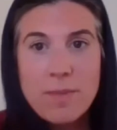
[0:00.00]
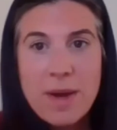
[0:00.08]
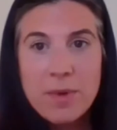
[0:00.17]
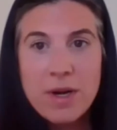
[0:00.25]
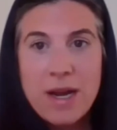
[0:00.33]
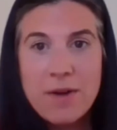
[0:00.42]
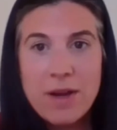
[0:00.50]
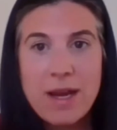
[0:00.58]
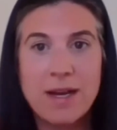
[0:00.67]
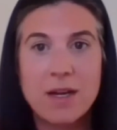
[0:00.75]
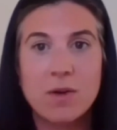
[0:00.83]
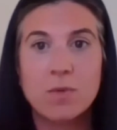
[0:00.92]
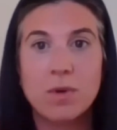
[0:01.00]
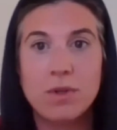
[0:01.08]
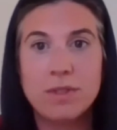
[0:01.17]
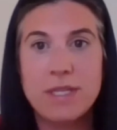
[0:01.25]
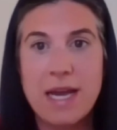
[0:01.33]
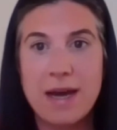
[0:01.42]
you remember how it kind of
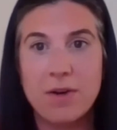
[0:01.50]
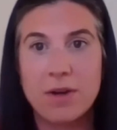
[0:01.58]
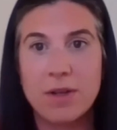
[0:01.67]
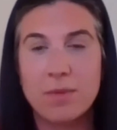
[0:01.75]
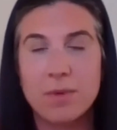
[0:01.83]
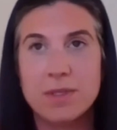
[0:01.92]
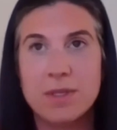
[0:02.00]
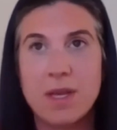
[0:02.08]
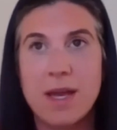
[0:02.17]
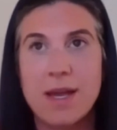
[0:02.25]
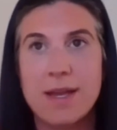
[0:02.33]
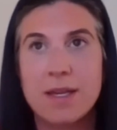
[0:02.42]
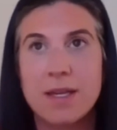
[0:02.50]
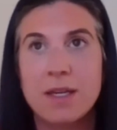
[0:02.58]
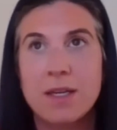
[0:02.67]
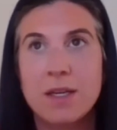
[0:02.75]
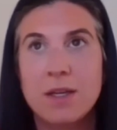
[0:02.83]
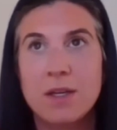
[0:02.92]
rolled out, it was like,
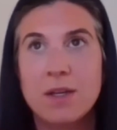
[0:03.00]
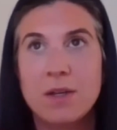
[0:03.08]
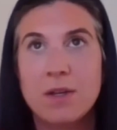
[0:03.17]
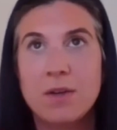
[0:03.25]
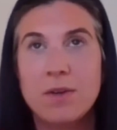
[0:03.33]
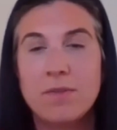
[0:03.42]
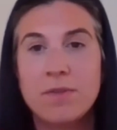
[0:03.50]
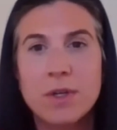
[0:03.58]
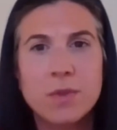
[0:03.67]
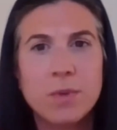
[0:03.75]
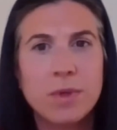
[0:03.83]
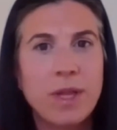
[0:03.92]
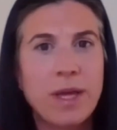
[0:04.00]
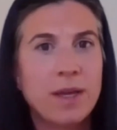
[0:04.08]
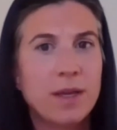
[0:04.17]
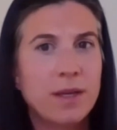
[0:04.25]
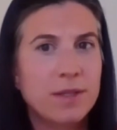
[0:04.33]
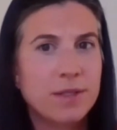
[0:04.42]
first we were
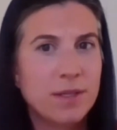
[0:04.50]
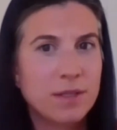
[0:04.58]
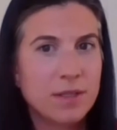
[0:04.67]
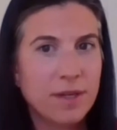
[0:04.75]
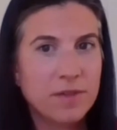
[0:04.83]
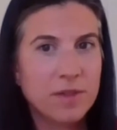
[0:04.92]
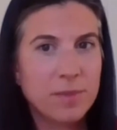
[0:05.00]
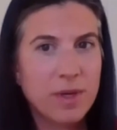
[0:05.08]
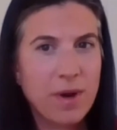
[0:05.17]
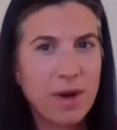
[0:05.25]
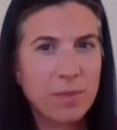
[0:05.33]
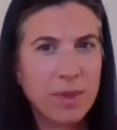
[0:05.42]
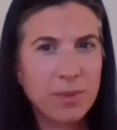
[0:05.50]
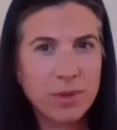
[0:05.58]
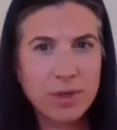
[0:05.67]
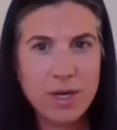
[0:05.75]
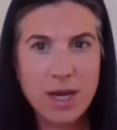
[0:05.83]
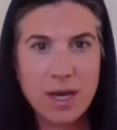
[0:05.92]
like, is it safe to be around
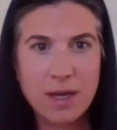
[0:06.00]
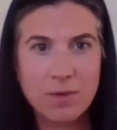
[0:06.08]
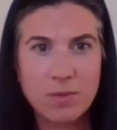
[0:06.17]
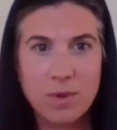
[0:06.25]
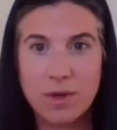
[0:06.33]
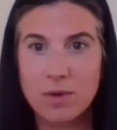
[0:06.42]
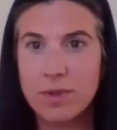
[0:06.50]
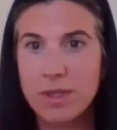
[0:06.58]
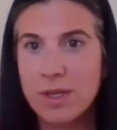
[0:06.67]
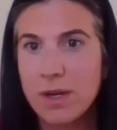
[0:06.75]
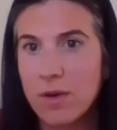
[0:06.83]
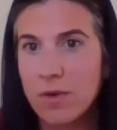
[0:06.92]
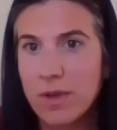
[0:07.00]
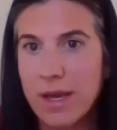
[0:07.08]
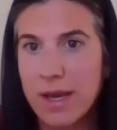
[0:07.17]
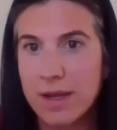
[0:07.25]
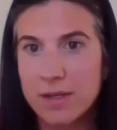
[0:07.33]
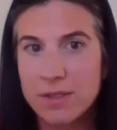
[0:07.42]
people or not? We don't really know
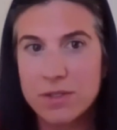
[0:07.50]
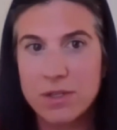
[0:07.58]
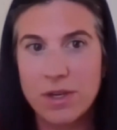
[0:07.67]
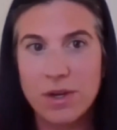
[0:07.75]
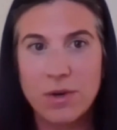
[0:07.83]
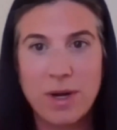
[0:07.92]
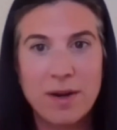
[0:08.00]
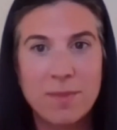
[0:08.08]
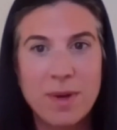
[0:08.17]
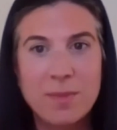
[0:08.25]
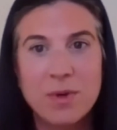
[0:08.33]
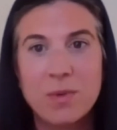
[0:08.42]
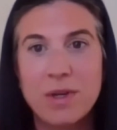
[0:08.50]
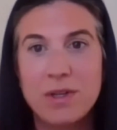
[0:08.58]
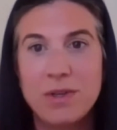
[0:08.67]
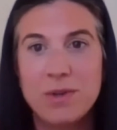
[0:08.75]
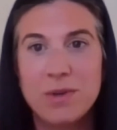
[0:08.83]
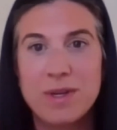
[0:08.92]
yet. So I remember
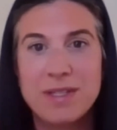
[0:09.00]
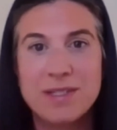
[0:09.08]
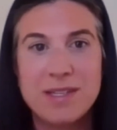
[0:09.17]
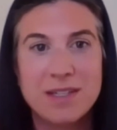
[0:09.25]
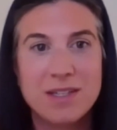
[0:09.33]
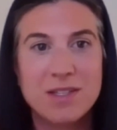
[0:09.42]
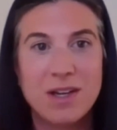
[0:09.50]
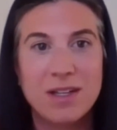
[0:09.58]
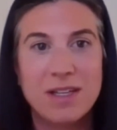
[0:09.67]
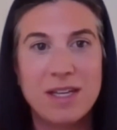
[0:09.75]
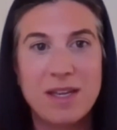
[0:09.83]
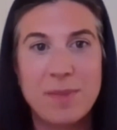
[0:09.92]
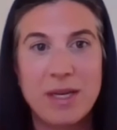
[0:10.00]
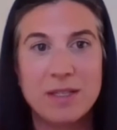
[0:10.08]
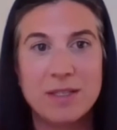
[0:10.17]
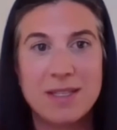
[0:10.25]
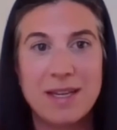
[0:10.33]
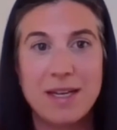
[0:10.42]
when you had sent us all an email
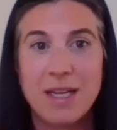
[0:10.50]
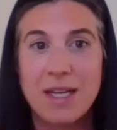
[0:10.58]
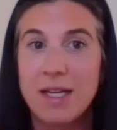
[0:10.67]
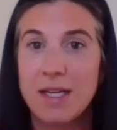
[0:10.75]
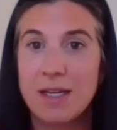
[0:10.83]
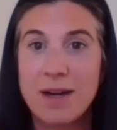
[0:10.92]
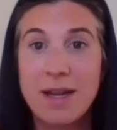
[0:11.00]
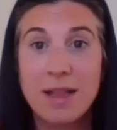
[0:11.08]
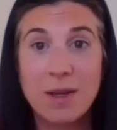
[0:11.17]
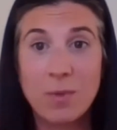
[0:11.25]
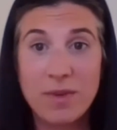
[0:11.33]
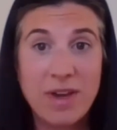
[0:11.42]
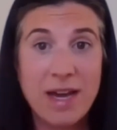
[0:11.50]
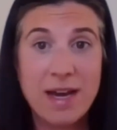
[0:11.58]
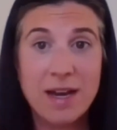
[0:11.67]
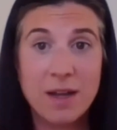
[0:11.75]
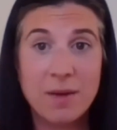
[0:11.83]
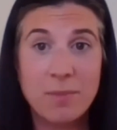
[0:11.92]
and said, all right, we've
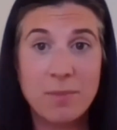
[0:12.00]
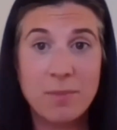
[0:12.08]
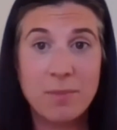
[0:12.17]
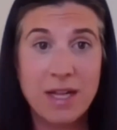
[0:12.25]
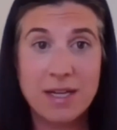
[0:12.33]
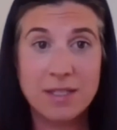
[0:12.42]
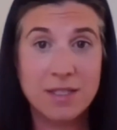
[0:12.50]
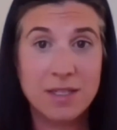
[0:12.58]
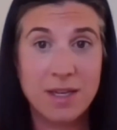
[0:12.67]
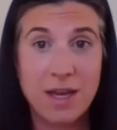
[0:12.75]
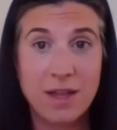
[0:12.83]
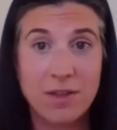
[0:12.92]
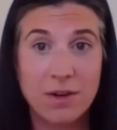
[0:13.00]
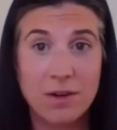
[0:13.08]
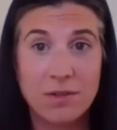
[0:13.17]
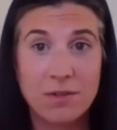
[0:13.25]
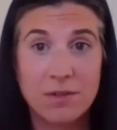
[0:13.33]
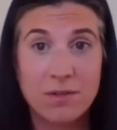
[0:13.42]
had a birth class
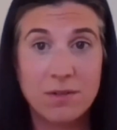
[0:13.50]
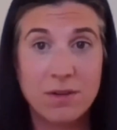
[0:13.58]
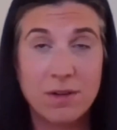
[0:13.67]
together,